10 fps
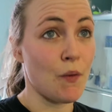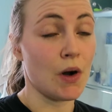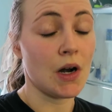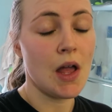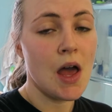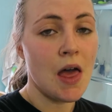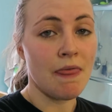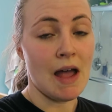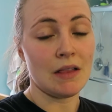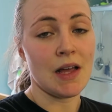for
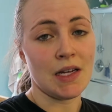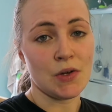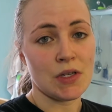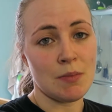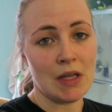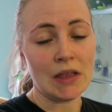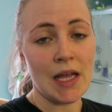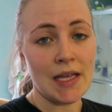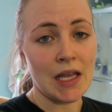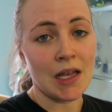that light or something
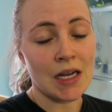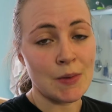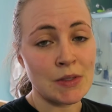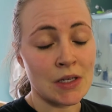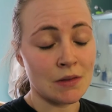like it, and I was